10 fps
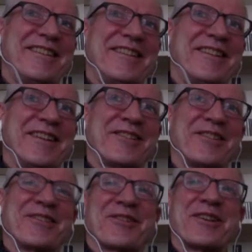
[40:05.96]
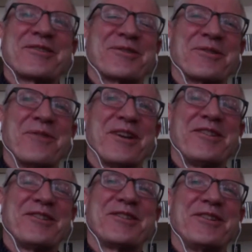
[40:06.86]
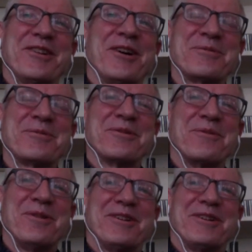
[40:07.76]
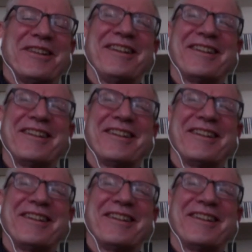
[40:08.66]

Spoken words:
nothing strikes her the way that she hopes it would.